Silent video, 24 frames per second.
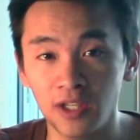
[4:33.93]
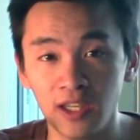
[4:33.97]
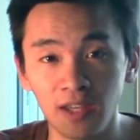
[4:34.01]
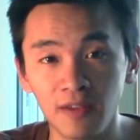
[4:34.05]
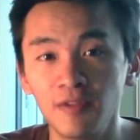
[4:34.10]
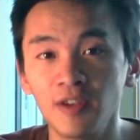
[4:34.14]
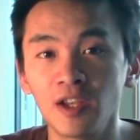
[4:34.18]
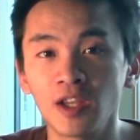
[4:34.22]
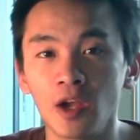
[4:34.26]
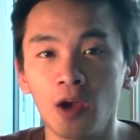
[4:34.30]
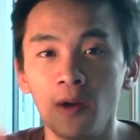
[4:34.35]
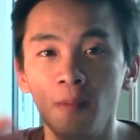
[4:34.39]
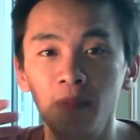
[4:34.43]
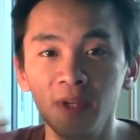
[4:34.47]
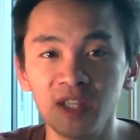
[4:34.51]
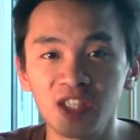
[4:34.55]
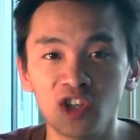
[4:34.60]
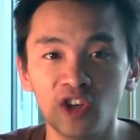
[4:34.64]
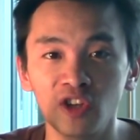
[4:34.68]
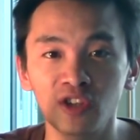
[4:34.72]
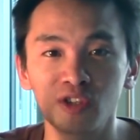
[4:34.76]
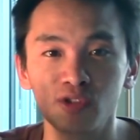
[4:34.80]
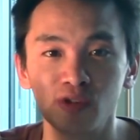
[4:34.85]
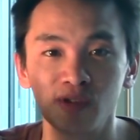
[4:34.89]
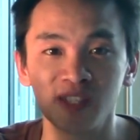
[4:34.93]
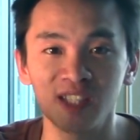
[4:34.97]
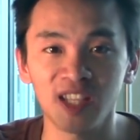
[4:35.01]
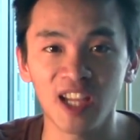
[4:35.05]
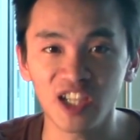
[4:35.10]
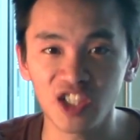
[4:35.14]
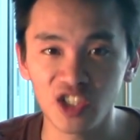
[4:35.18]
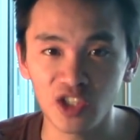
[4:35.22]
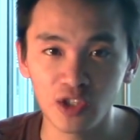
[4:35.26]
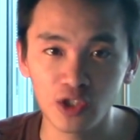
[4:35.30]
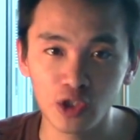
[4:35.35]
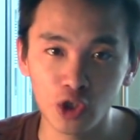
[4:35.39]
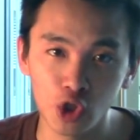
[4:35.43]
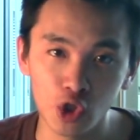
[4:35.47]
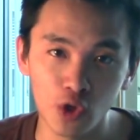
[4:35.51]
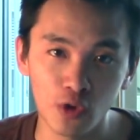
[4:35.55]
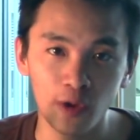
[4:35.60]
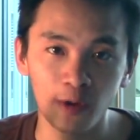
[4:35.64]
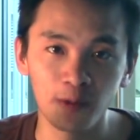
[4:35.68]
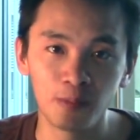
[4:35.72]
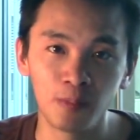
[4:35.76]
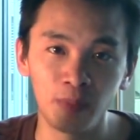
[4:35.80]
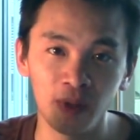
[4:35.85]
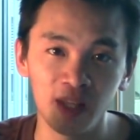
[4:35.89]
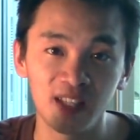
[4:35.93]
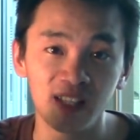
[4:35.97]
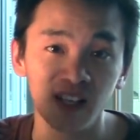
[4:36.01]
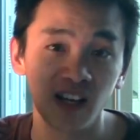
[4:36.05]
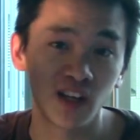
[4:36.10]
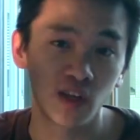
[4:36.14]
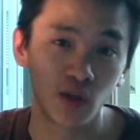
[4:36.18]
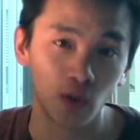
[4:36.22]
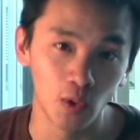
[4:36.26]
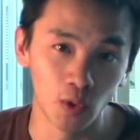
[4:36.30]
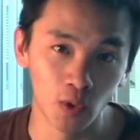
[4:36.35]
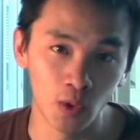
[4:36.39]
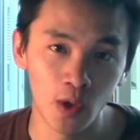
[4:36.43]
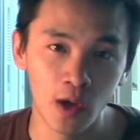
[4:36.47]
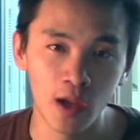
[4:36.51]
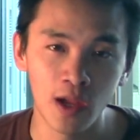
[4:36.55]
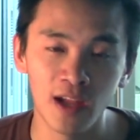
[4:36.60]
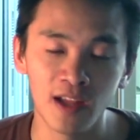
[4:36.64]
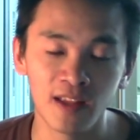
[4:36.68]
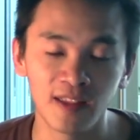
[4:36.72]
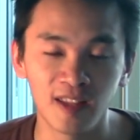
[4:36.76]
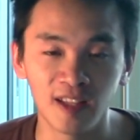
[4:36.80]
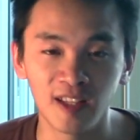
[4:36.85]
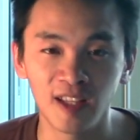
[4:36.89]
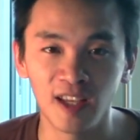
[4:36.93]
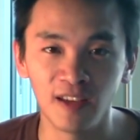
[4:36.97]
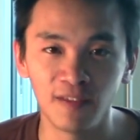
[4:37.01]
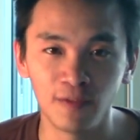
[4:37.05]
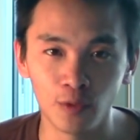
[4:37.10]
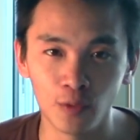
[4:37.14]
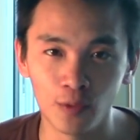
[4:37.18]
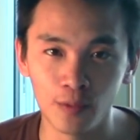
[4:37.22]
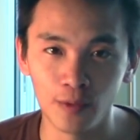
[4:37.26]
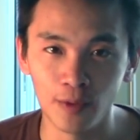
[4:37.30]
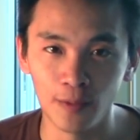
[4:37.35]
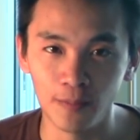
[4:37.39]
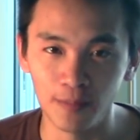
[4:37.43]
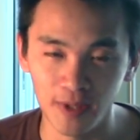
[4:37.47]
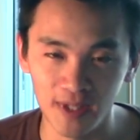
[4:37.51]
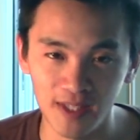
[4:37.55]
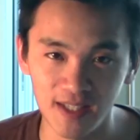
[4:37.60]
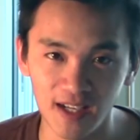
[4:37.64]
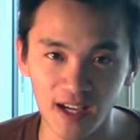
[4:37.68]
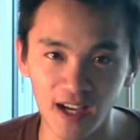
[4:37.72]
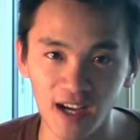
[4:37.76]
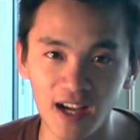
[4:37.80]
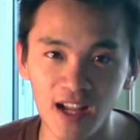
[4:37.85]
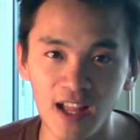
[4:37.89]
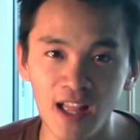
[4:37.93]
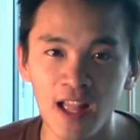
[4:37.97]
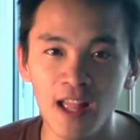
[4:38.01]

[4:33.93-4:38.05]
giving a Bitcoin transaction to the pizzaiolo that gave you the pizza.